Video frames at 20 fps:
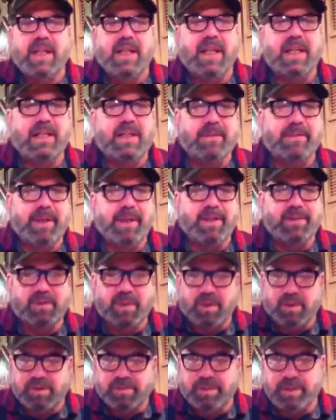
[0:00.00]
And to me, it's
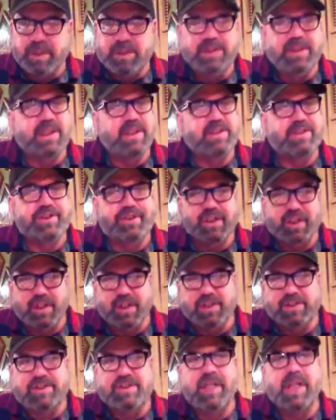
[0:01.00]
one of those beers, it's
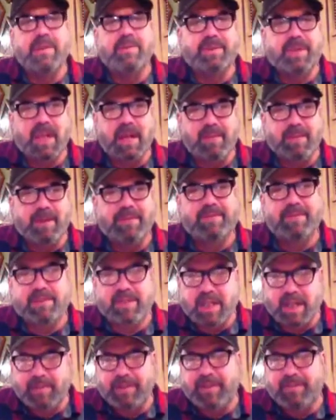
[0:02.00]
still the same time after
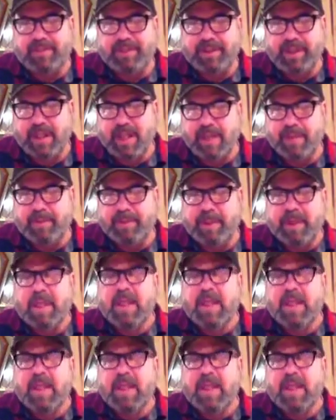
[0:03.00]
time after time.